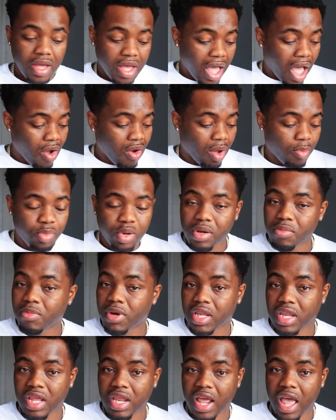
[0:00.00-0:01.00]
How I put
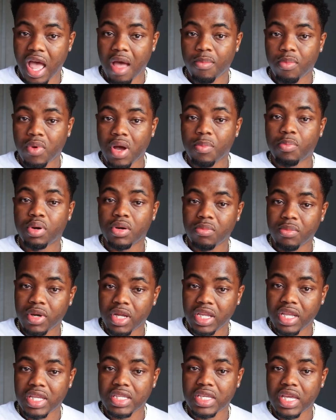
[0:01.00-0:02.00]
money in Apple, I put
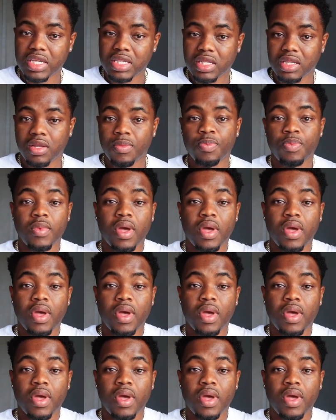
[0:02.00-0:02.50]
money in Tesla,